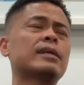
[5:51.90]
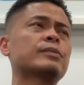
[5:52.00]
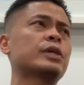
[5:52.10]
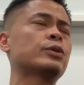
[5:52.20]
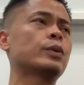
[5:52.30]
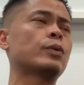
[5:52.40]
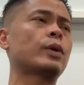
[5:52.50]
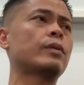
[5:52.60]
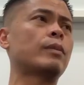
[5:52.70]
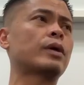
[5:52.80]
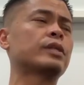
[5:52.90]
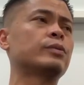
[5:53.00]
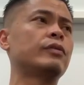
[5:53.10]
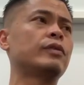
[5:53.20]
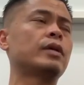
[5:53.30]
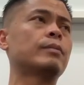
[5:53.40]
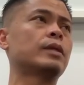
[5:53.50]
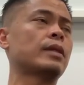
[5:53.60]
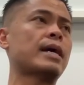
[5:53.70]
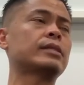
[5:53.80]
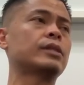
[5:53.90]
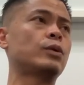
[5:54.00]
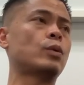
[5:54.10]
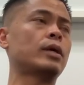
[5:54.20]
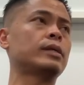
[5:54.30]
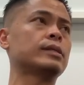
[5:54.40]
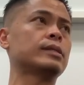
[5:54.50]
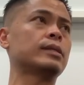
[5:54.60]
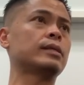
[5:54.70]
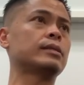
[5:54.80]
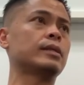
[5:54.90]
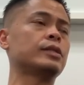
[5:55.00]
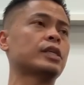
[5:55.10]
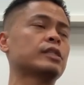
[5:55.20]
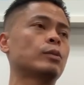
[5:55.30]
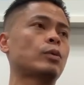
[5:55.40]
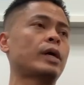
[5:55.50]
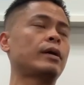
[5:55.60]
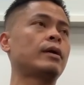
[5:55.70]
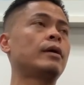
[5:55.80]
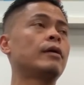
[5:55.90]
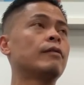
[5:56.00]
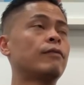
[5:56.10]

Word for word: especially with the way the market's moving up, the last thing you want is is an adjustable rate. Mm.